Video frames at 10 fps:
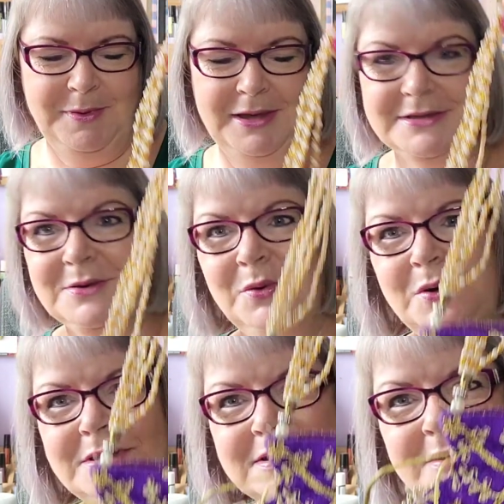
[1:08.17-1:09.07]
but it's
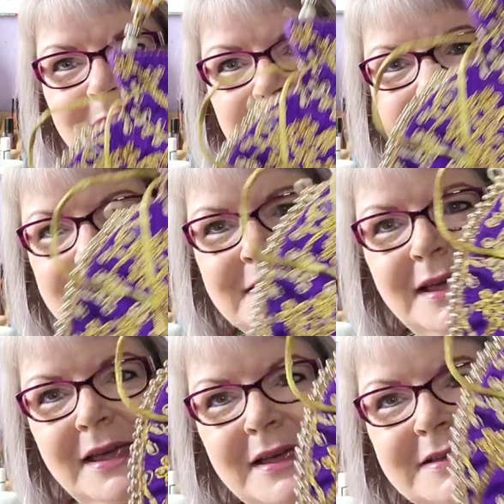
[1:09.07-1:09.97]
gorgeous. Look at this.
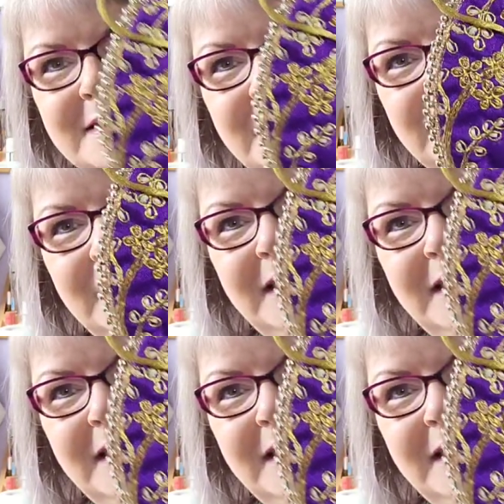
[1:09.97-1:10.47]
It's a little